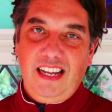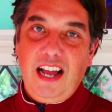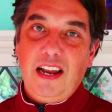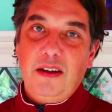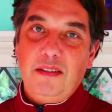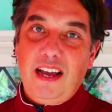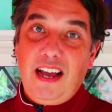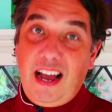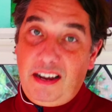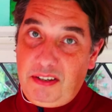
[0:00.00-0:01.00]
Hello
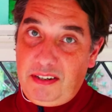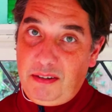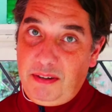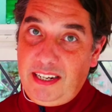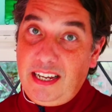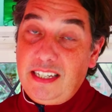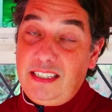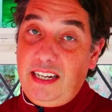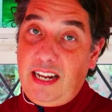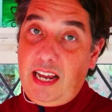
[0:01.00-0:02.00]
there, how you doing?
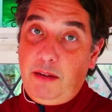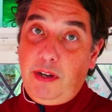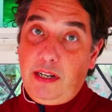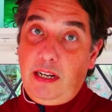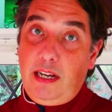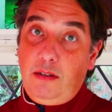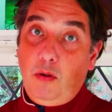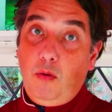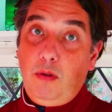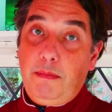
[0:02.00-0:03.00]
Today we're going to learn
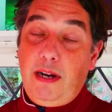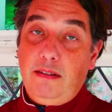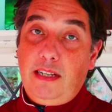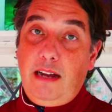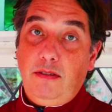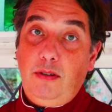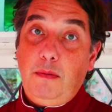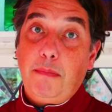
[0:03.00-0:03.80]
all about how to